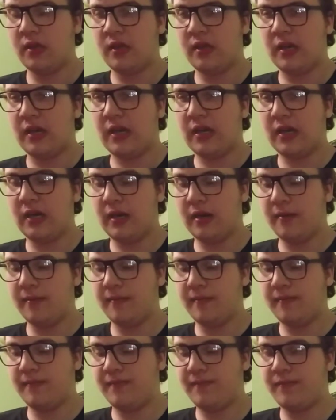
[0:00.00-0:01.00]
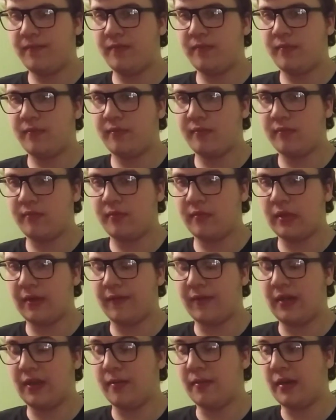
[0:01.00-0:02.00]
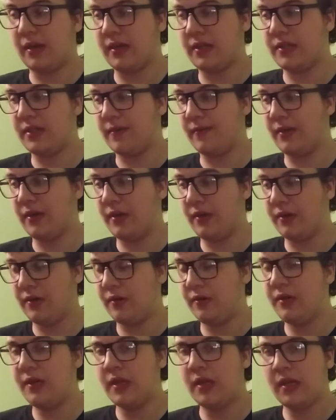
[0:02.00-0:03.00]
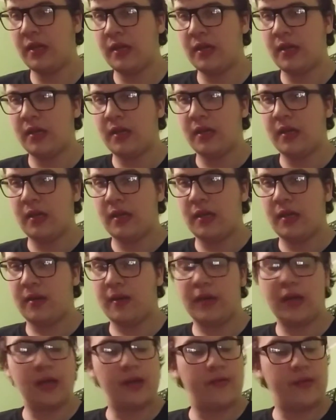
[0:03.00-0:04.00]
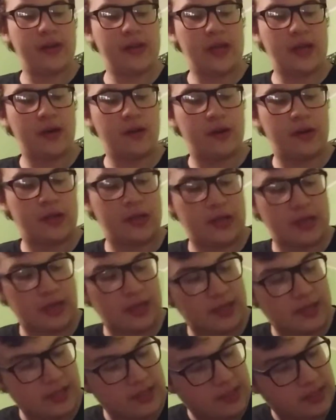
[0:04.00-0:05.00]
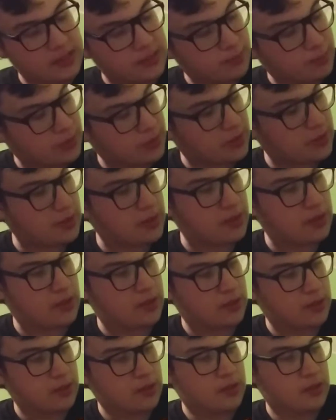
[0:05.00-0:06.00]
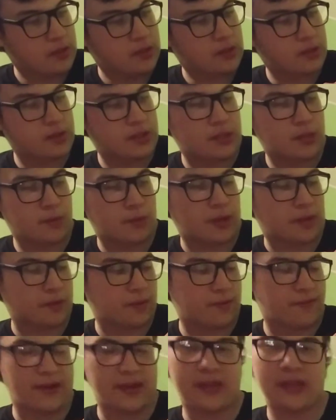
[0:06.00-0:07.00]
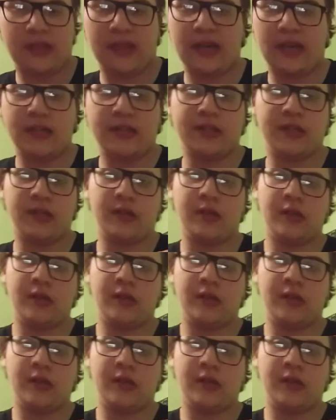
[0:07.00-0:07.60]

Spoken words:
If any Americans haven't known. Right now, this is pretty close to a werewolf I can get.